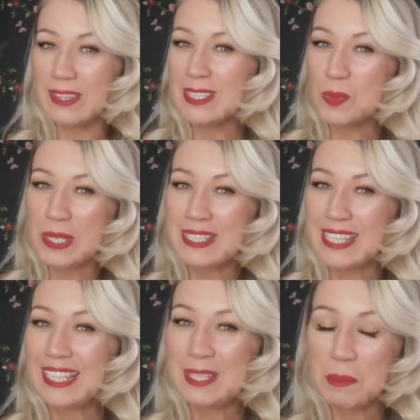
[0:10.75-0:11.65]
This week's
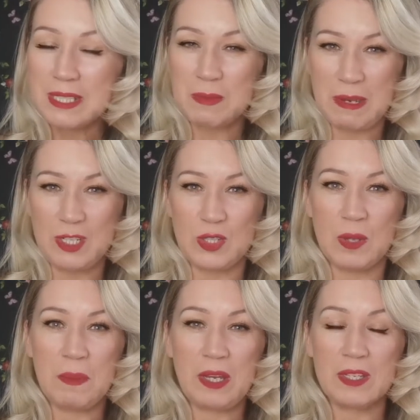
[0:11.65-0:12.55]
a little bit special
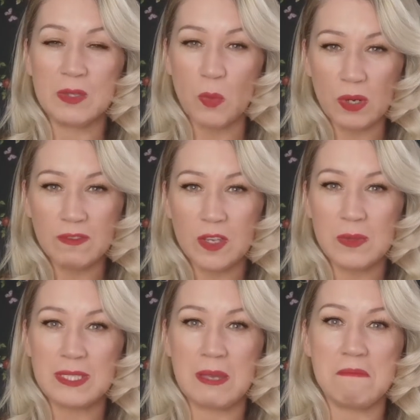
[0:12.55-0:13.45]
because one of you
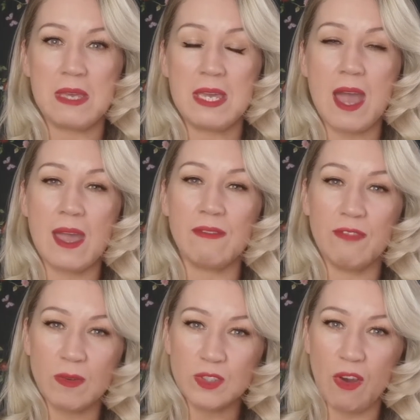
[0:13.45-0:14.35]
has sent me a
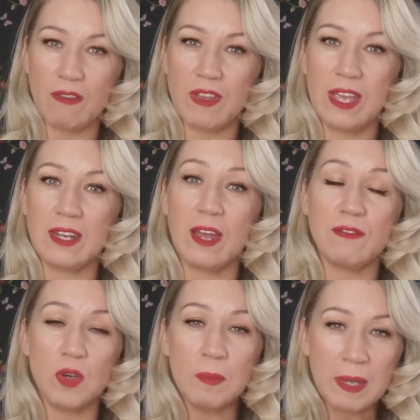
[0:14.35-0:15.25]
photograph in of
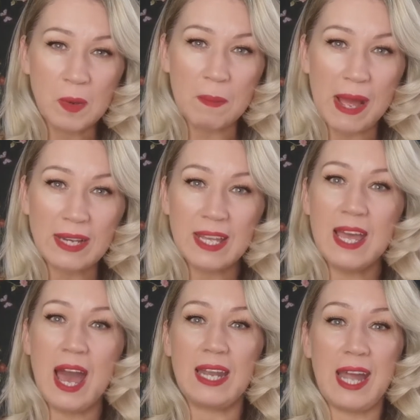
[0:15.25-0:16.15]
your makeup bag
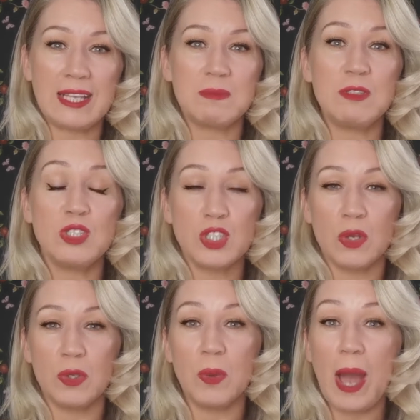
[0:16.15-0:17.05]
and asked me to show
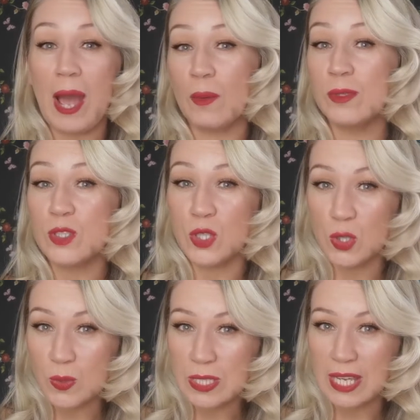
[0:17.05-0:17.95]
you how to
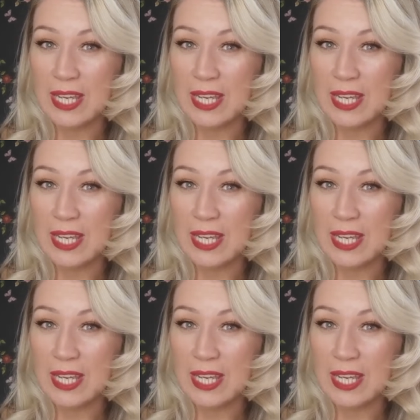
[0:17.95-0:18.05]
use it.